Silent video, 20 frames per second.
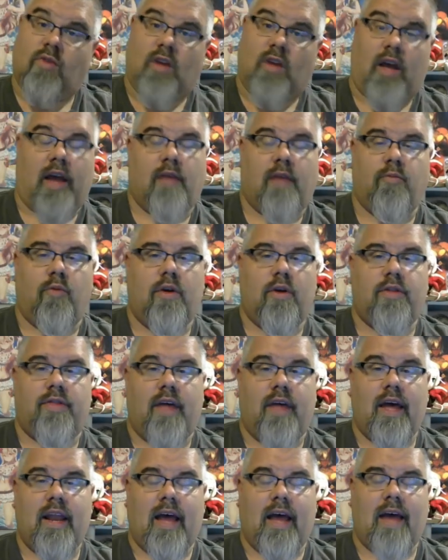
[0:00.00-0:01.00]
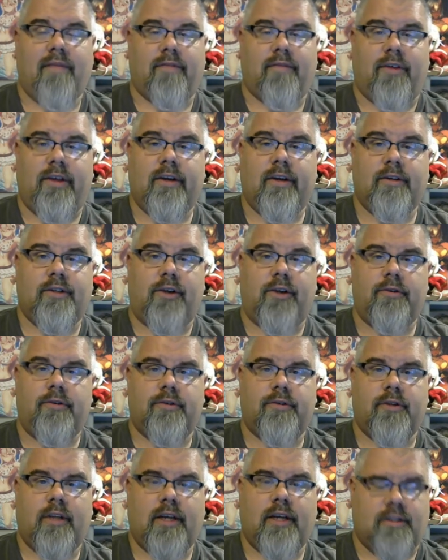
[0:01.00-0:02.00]
And with that, I've cleared Choose
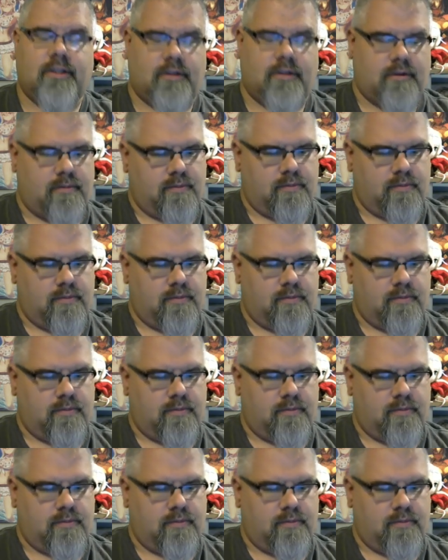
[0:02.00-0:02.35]
Your Legends.